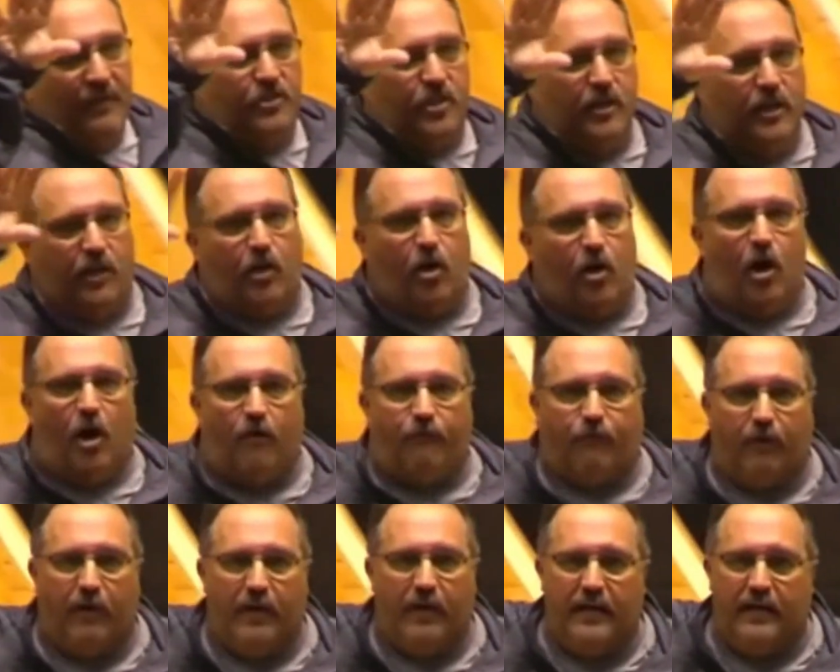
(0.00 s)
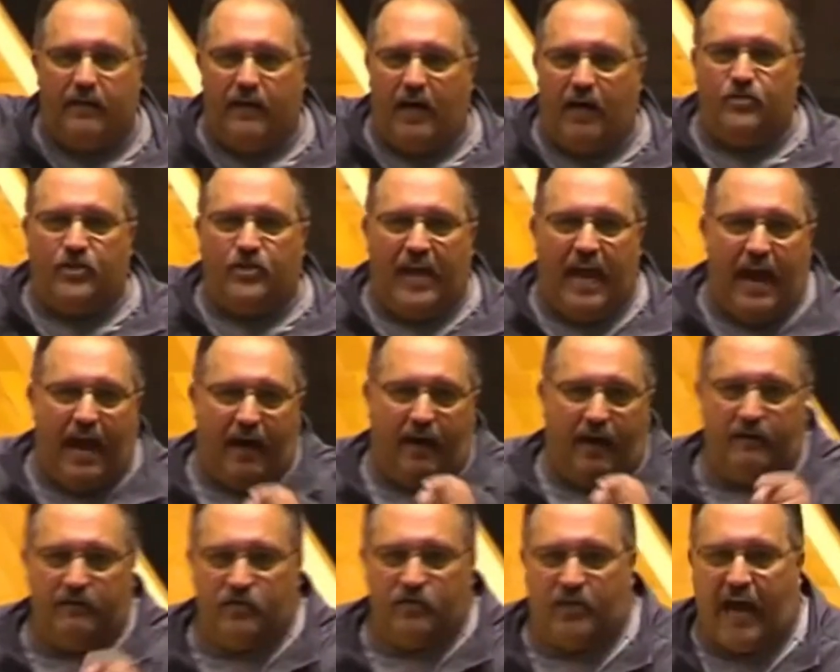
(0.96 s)
a call for any of those? Yeah,
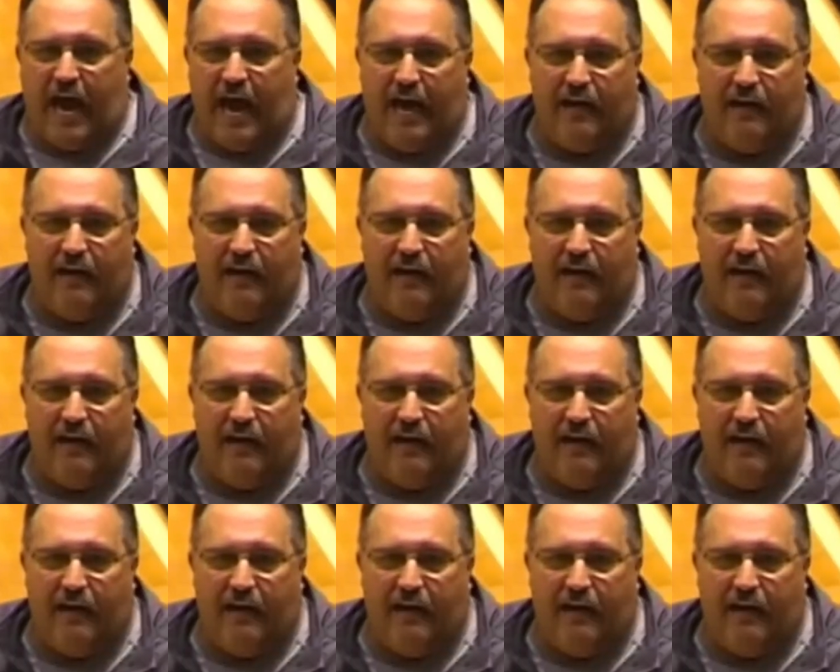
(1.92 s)
Scott.